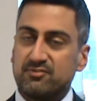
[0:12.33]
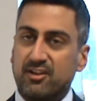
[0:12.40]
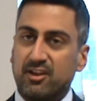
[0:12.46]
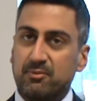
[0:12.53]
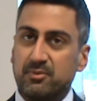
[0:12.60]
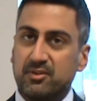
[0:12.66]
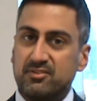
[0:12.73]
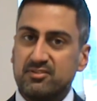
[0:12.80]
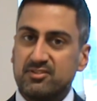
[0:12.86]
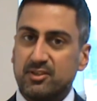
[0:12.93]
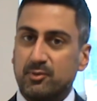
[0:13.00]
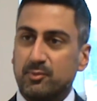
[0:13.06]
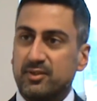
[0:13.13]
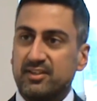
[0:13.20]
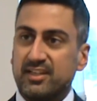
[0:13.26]
development
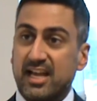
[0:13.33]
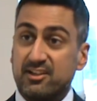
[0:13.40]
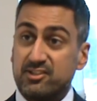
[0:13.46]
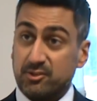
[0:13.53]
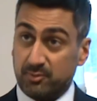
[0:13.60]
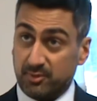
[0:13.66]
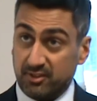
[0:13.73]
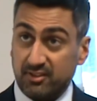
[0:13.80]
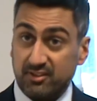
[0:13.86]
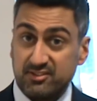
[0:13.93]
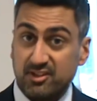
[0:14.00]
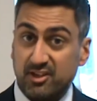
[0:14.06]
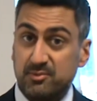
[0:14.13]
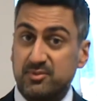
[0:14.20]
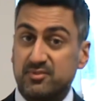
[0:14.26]
so that we can catch up with other
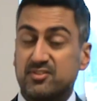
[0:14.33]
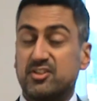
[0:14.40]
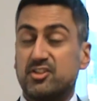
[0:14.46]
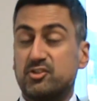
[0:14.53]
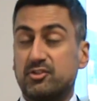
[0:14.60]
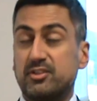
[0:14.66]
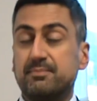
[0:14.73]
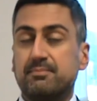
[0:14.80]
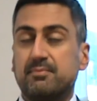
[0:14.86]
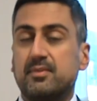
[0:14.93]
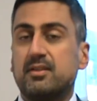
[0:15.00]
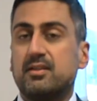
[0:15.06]
types of surgery.